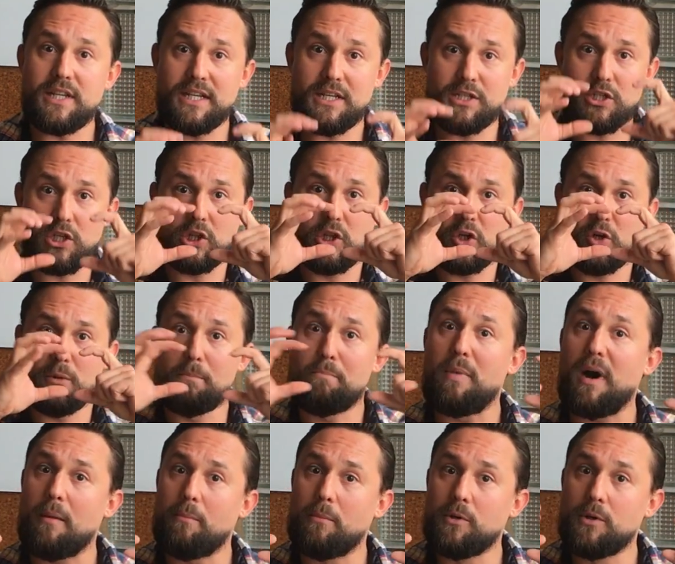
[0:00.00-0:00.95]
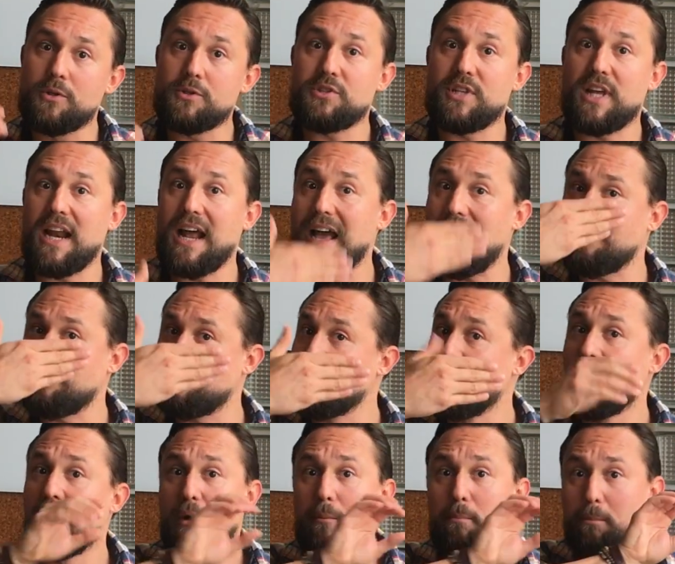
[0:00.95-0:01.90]
into little bubbles that have
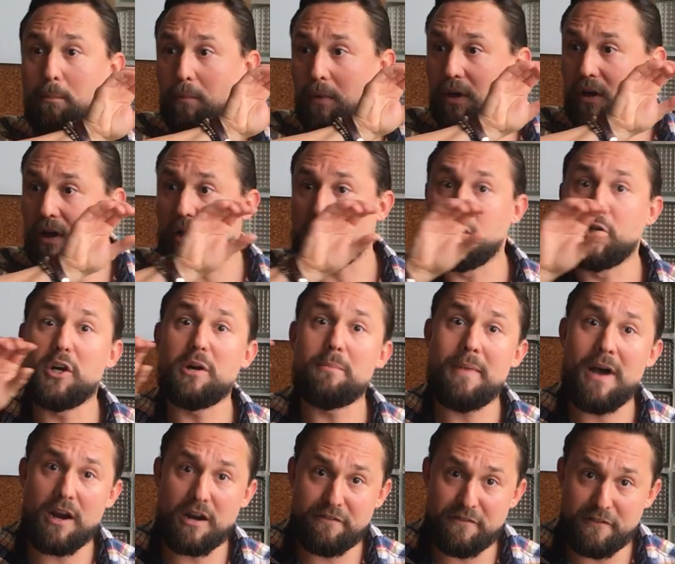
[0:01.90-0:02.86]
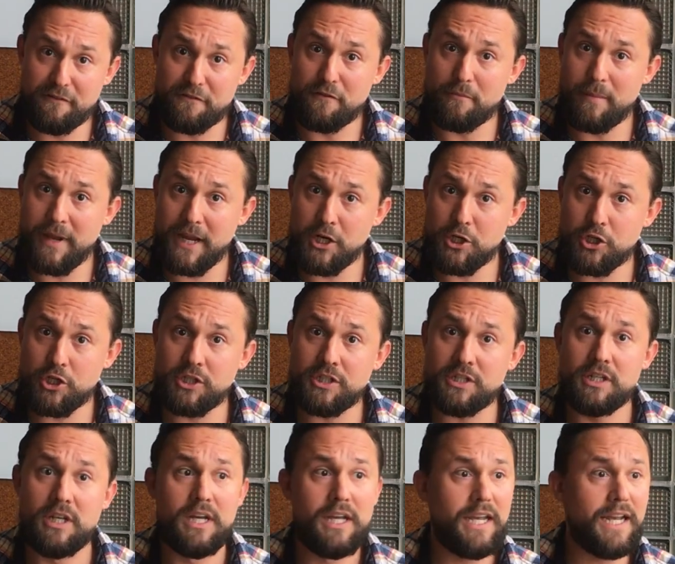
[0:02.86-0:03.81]
a good amount of
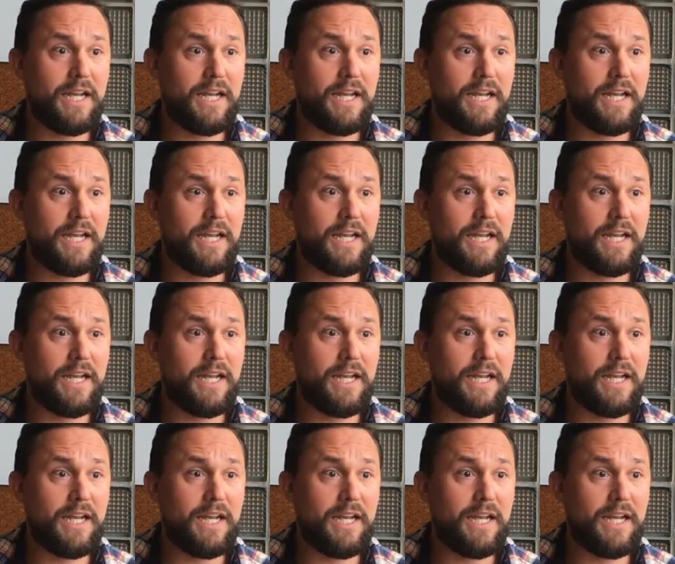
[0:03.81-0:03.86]
information.